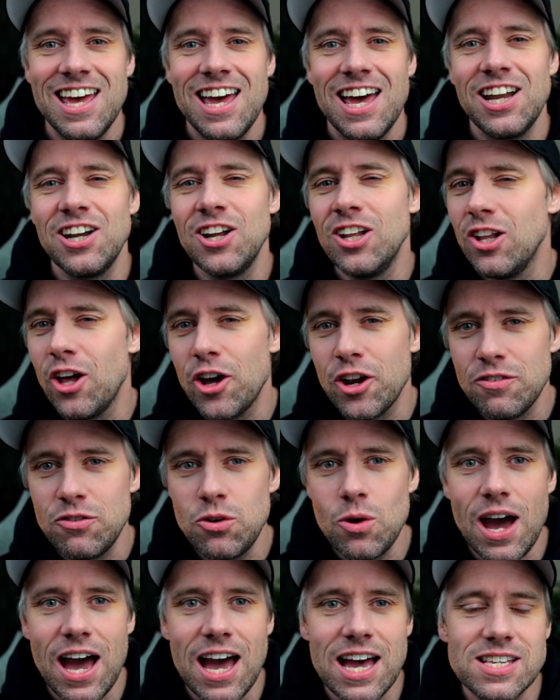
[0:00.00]
And a lot of
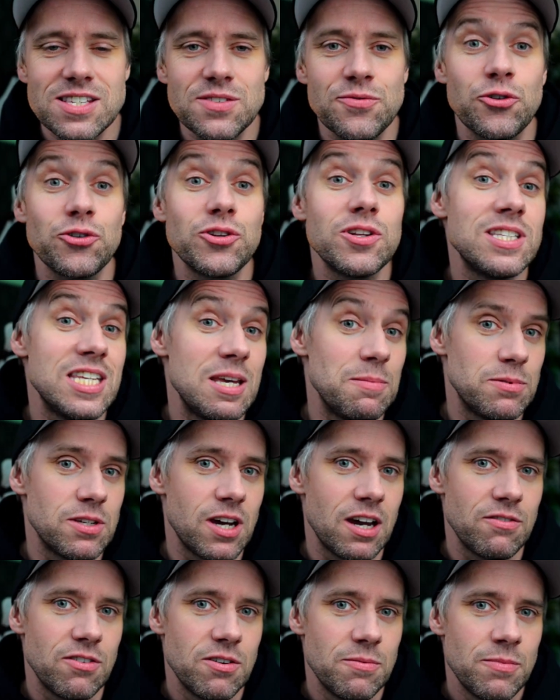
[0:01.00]
you asked for the deep
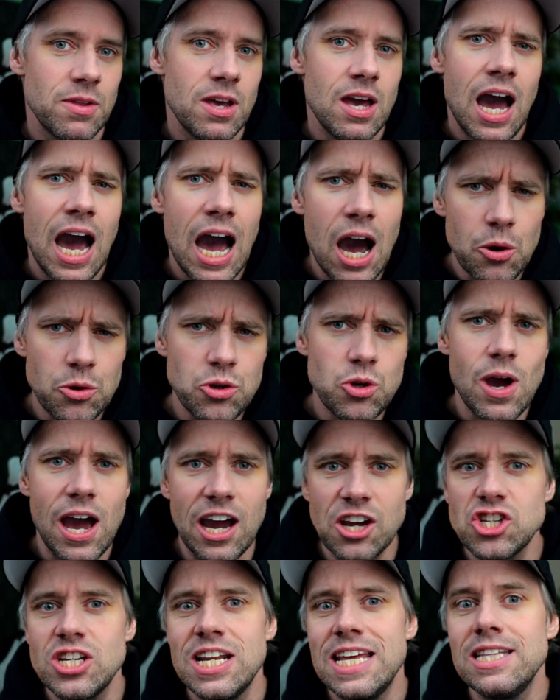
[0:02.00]
dive. How do you
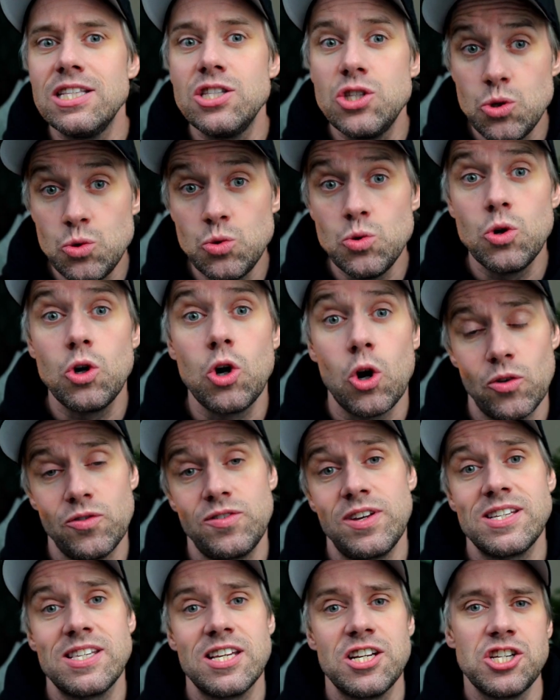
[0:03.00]
actually do
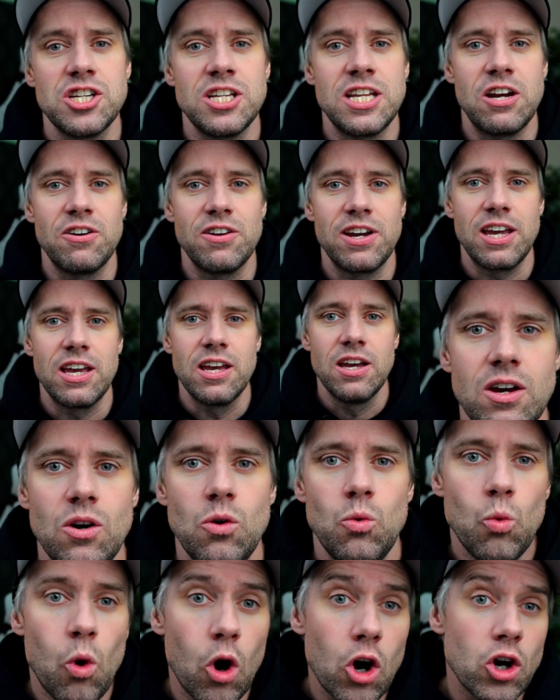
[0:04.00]
context engineering?
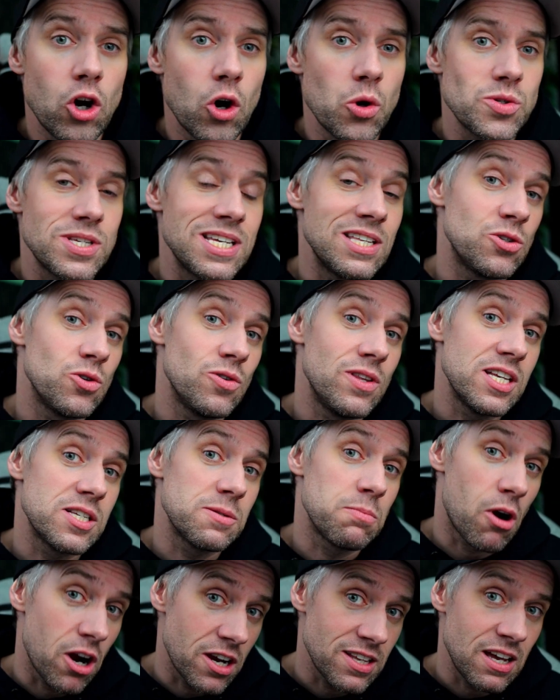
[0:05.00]
What goes into these
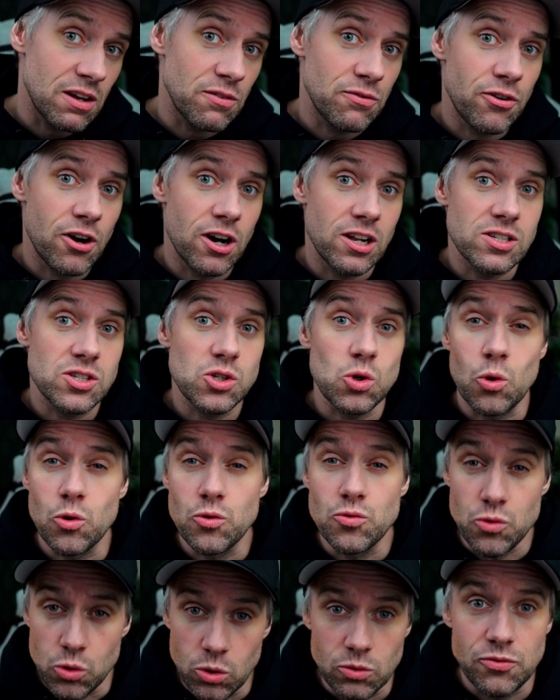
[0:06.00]
markdown files or
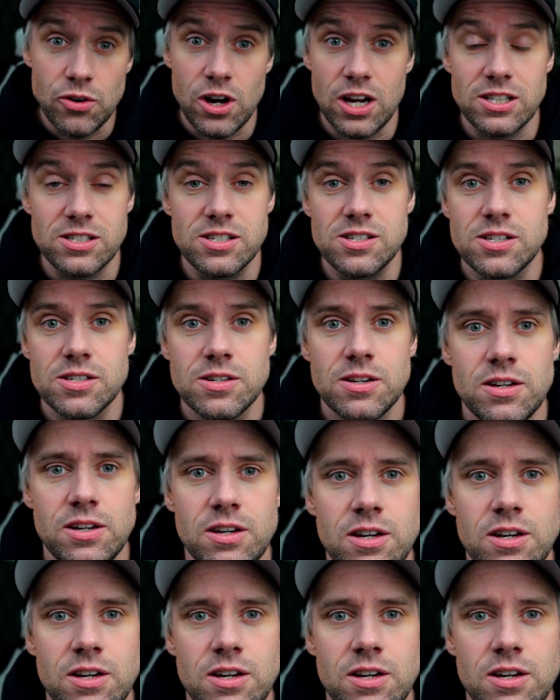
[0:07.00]
rule files?